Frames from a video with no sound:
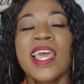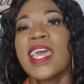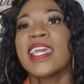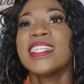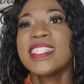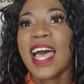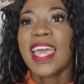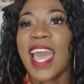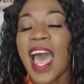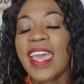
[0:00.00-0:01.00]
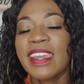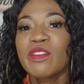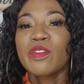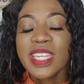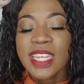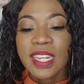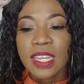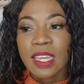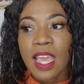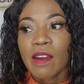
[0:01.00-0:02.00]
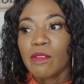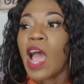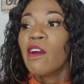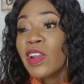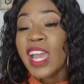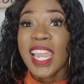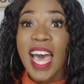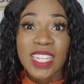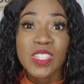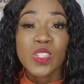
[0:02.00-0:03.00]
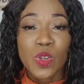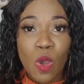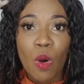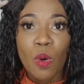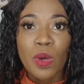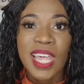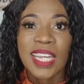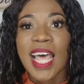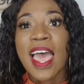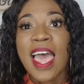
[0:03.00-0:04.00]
it's like I really realize now that I am